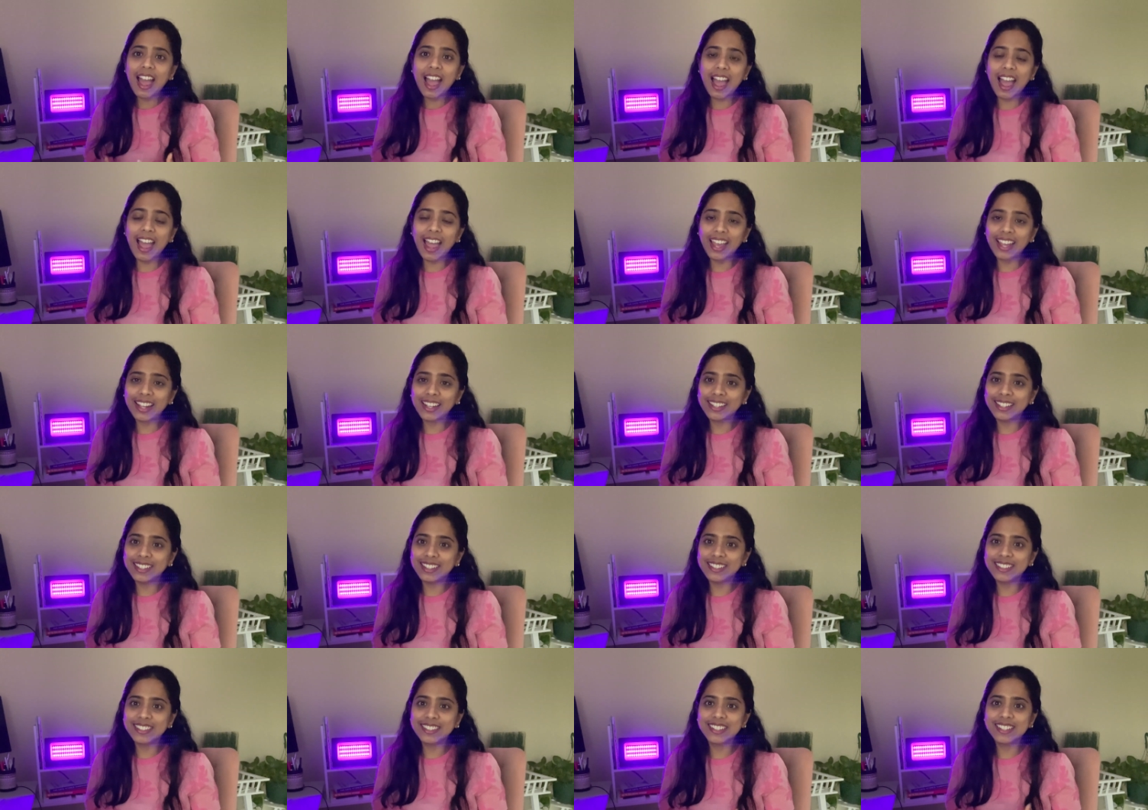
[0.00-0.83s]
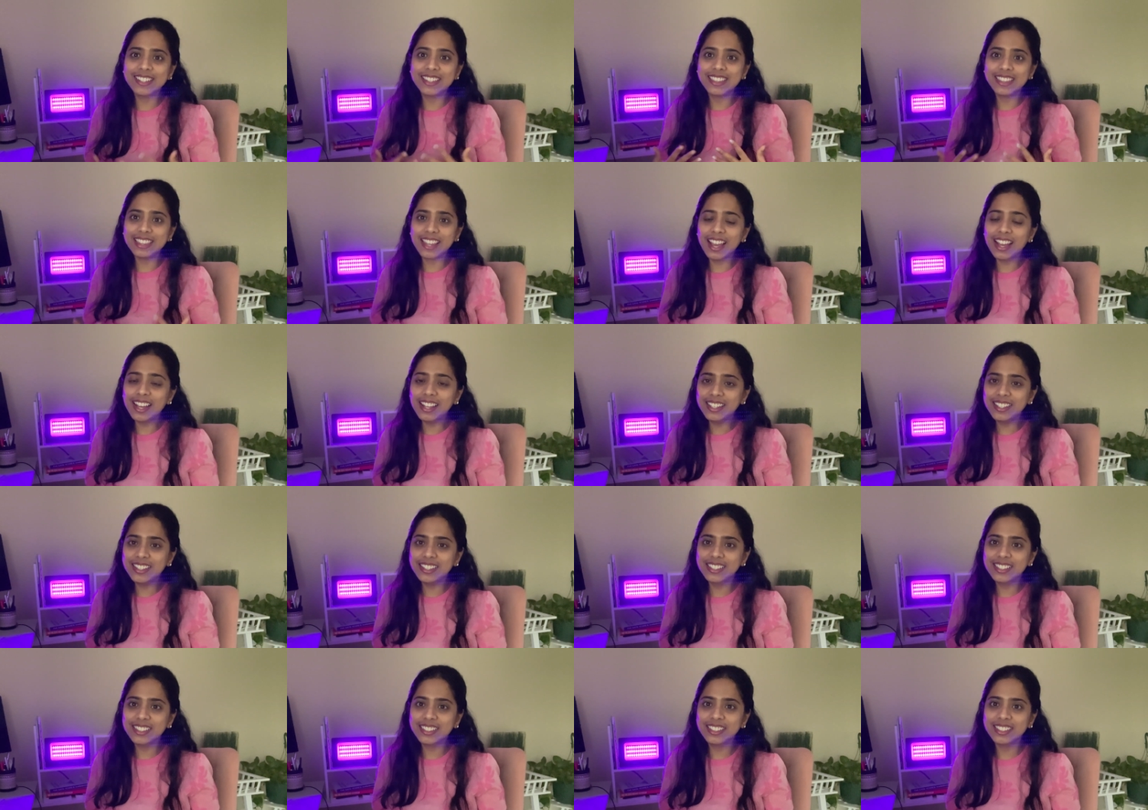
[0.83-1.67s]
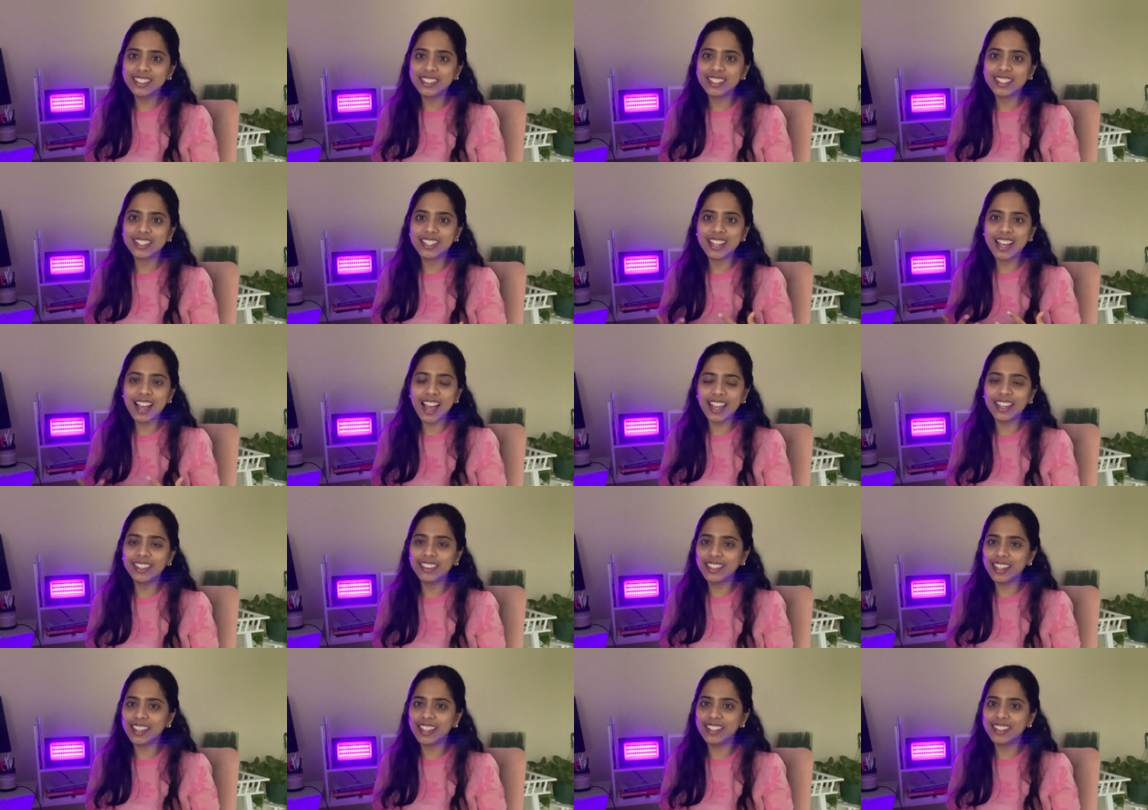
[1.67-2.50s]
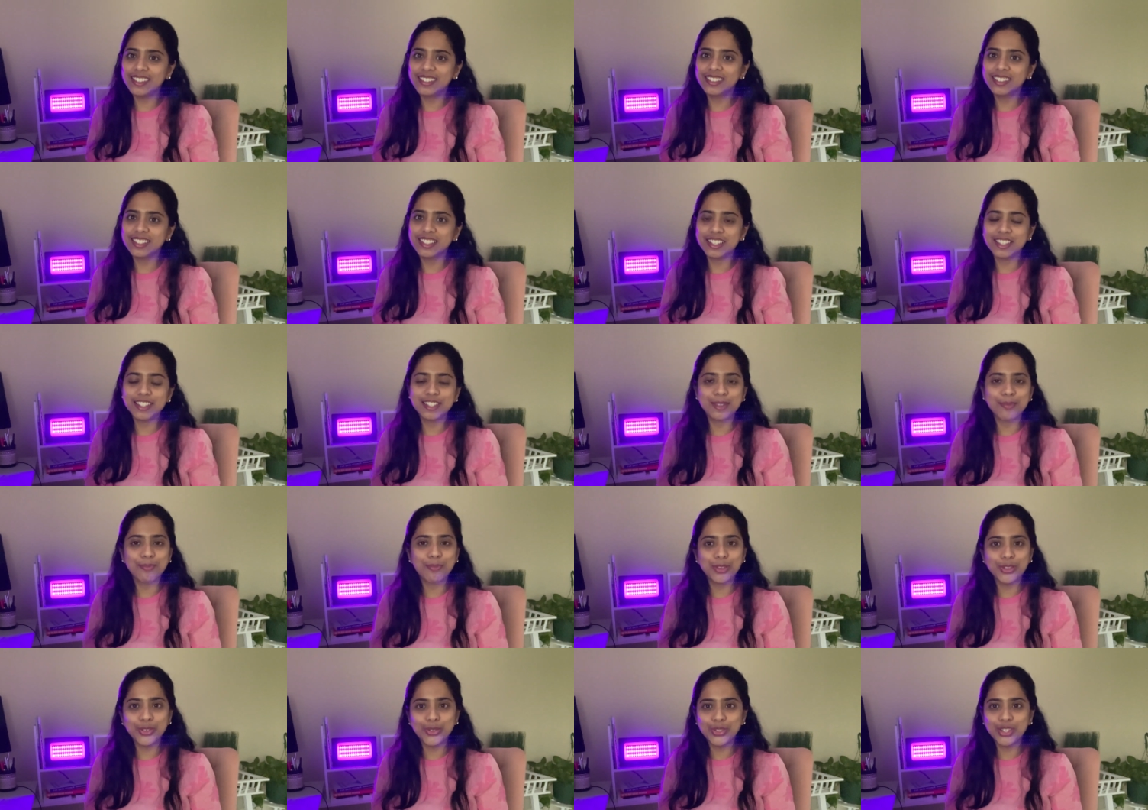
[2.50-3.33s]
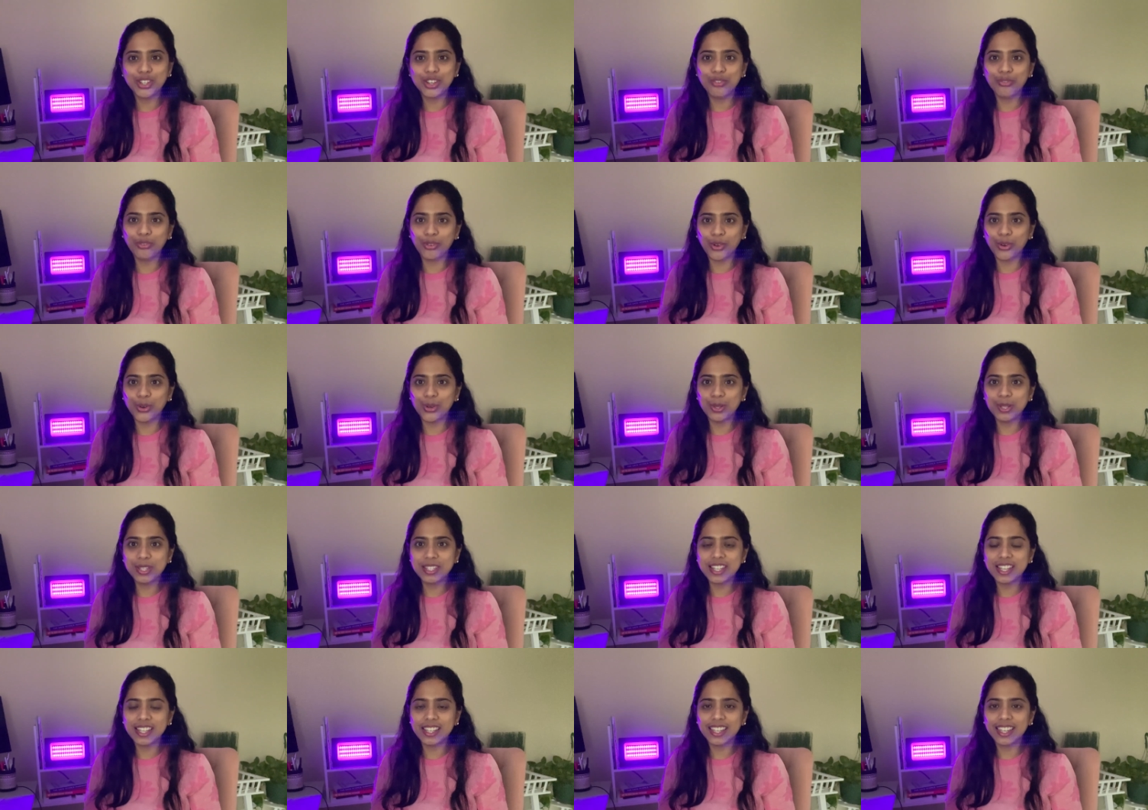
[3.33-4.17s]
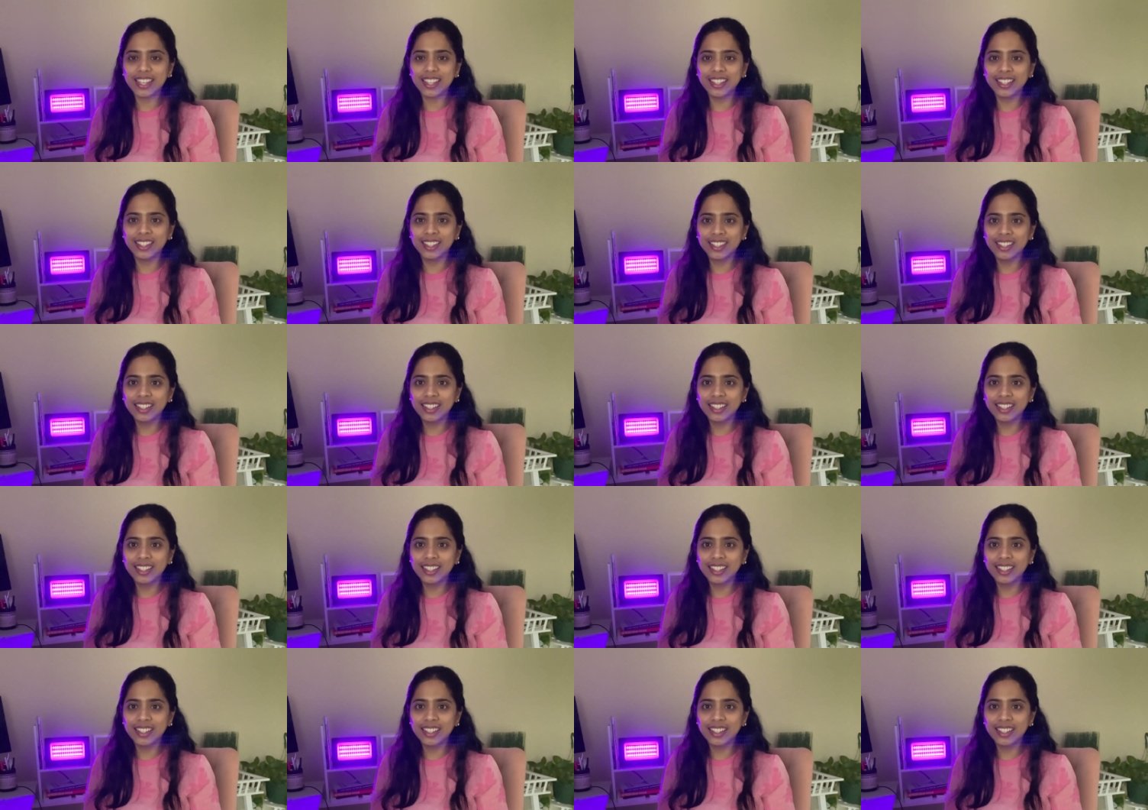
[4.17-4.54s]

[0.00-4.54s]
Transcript: And that, I think, is the beauty of goal setting.